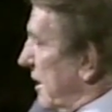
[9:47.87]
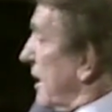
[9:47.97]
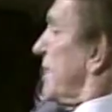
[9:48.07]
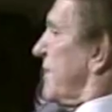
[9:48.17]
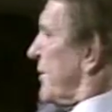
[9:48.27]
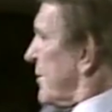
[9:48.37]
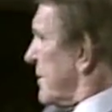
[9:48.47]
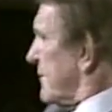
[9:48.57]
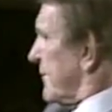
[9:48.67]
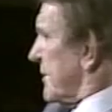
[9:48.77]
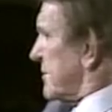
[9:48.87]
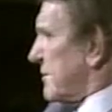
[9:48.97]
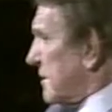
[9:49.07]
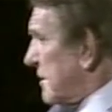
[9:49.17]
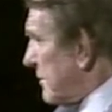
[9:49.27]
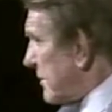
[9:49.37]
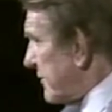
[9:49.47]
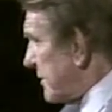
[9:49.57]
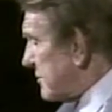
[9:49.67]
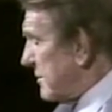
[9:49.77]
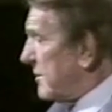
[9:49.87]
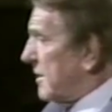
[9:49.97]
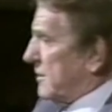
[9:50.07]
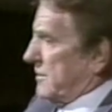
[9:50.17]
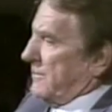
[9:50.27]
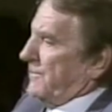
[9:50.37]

I'd never heard of a vestry, didn't know what a vestry was.